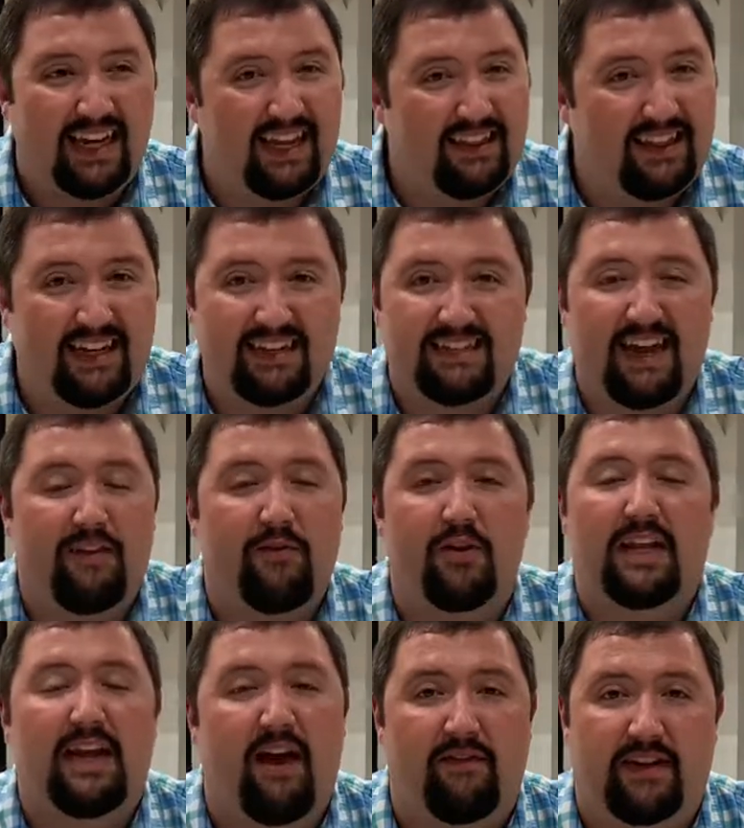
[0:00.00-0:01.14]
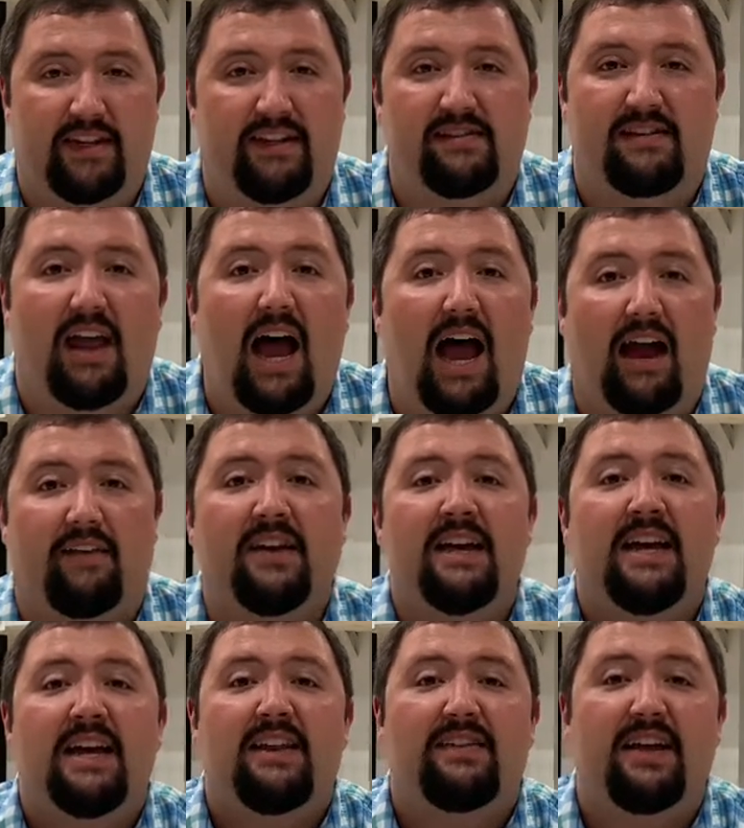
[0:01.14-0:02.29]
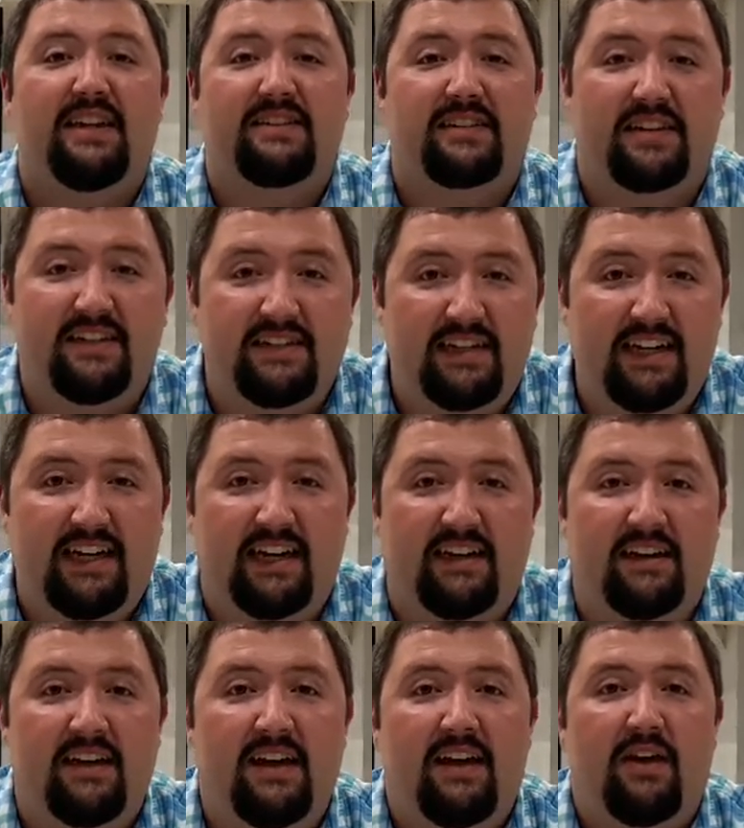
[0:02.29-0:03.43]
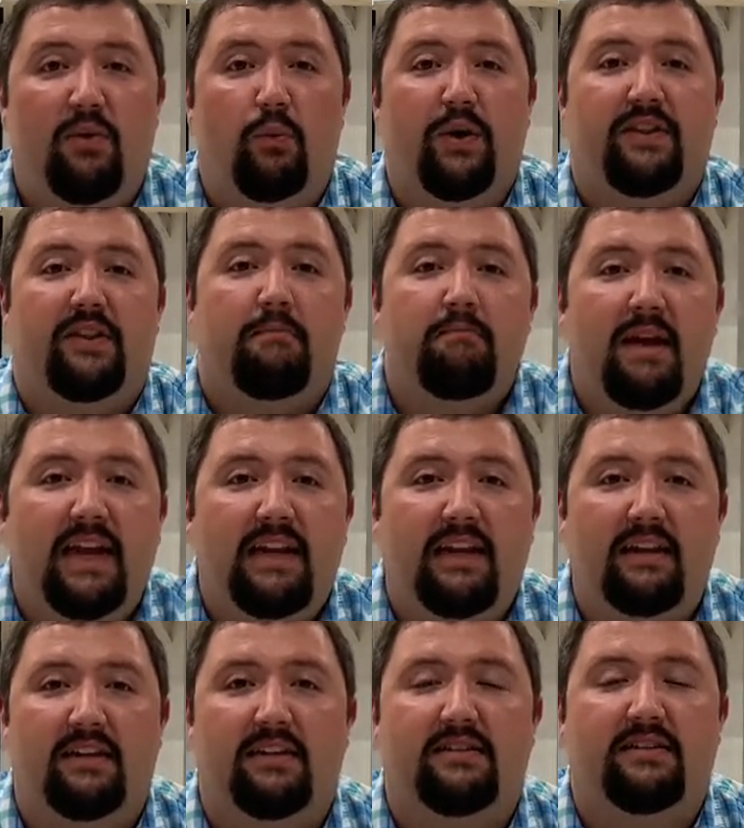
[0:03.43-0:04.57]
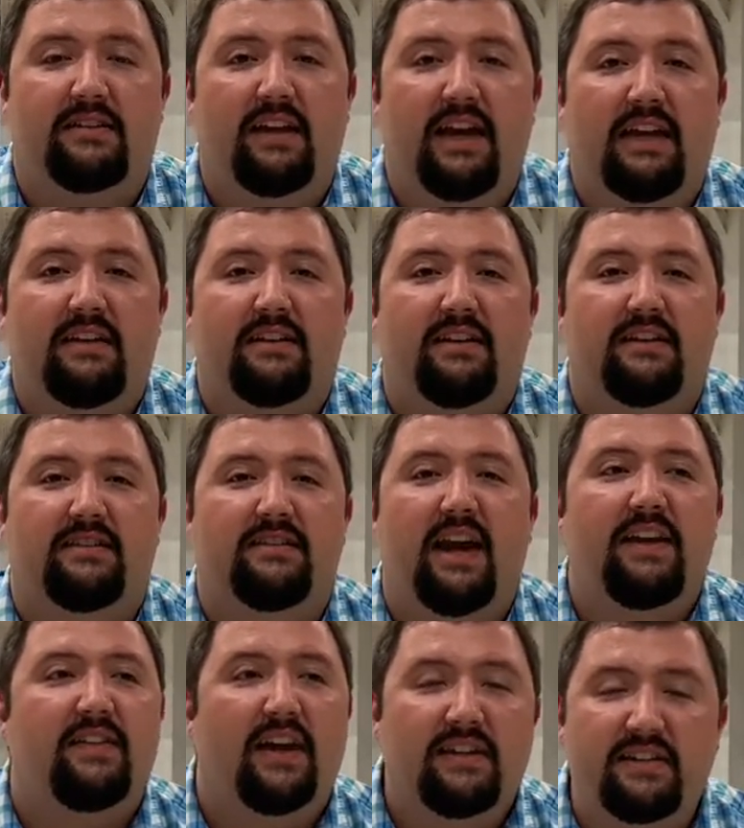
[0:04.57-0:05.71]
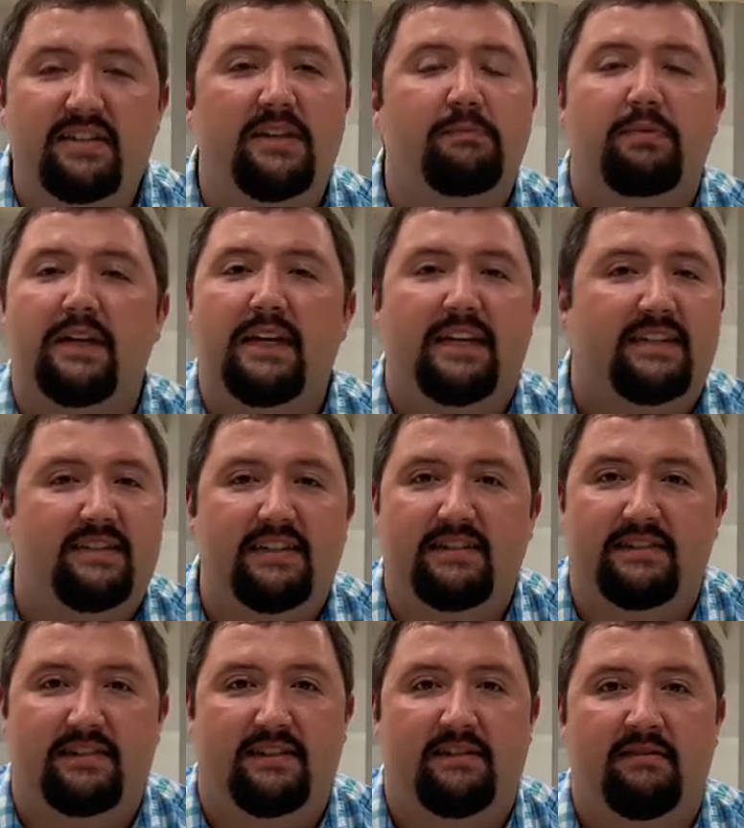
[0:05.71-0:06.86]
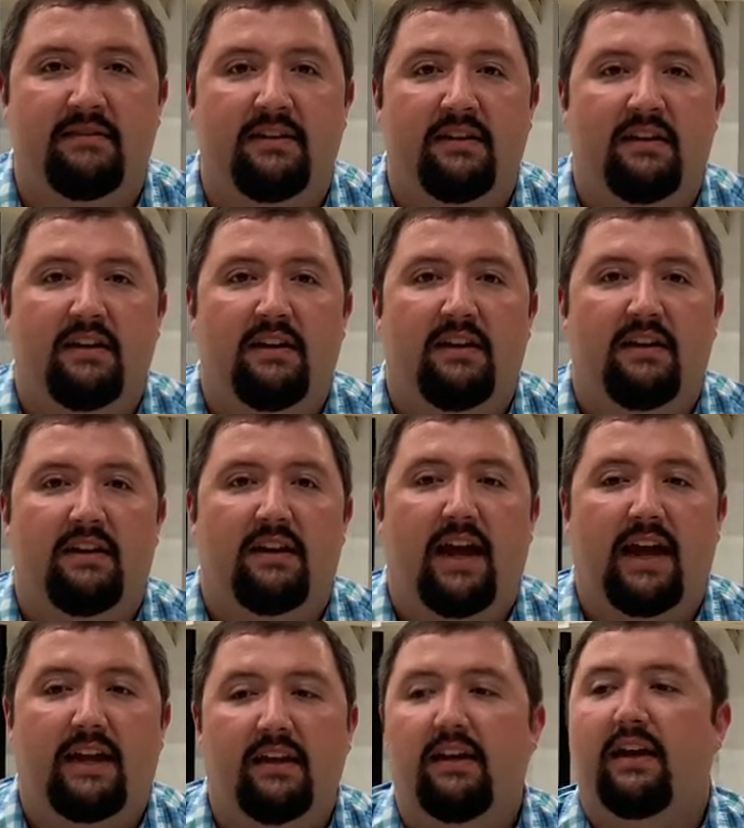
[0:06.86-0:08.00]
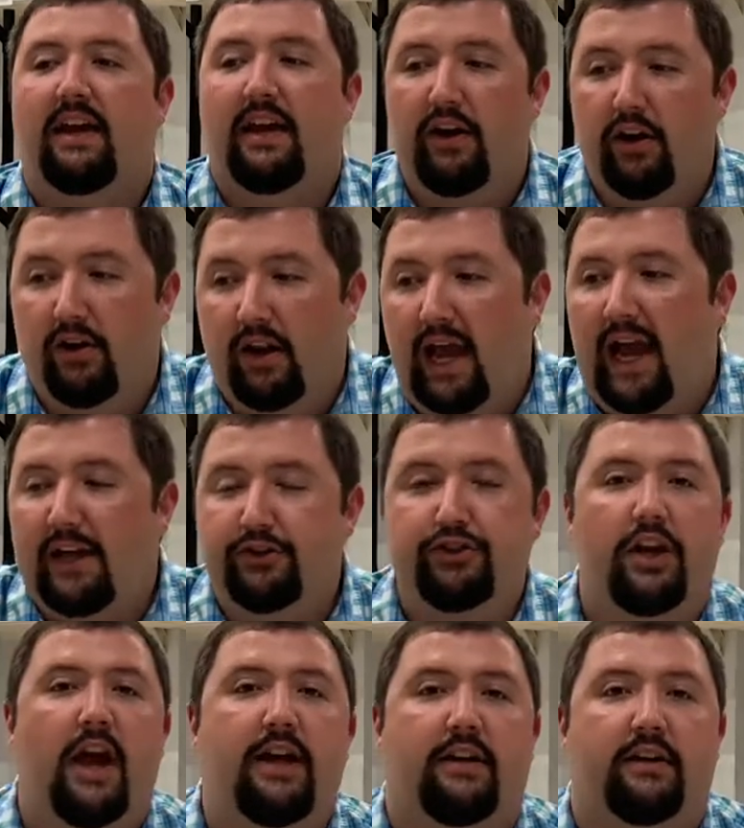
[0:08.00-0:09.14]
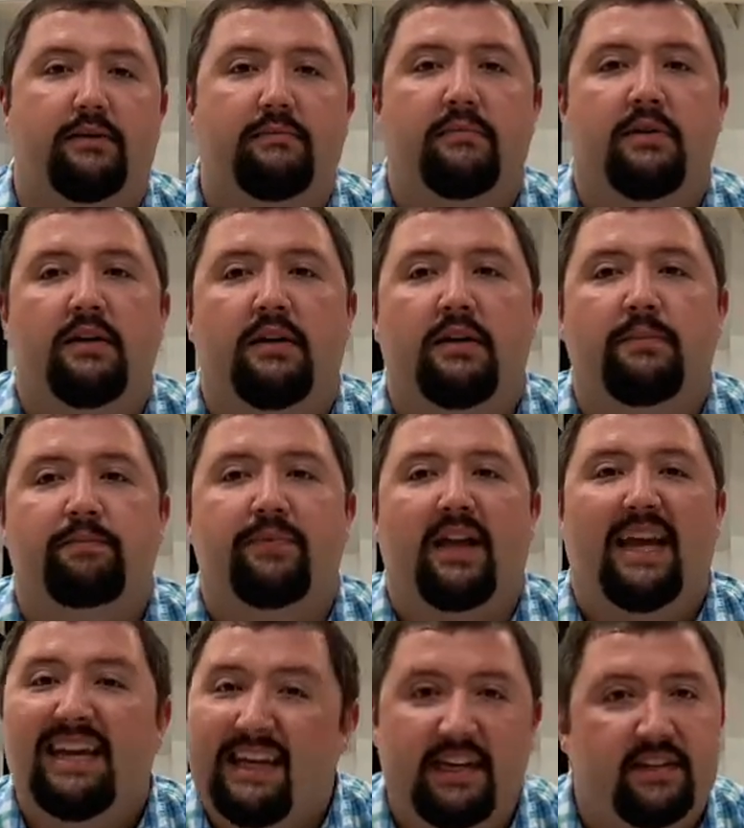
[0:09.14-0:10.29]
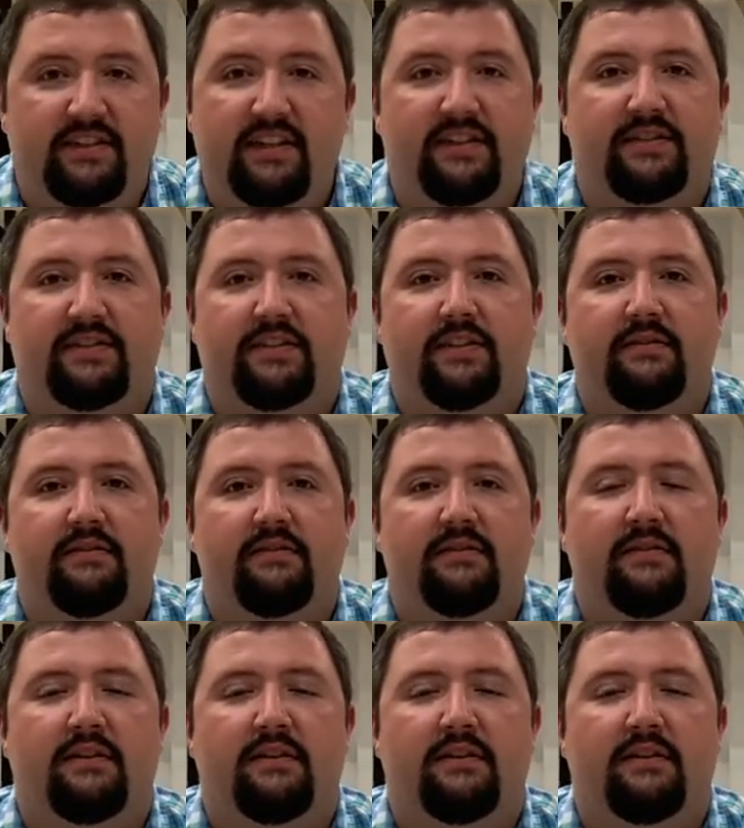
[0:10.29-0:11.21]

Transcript: that has ever lived in this life that is content with the meaningless thing that say they simply existed. Like, here lies Jacob, he existed.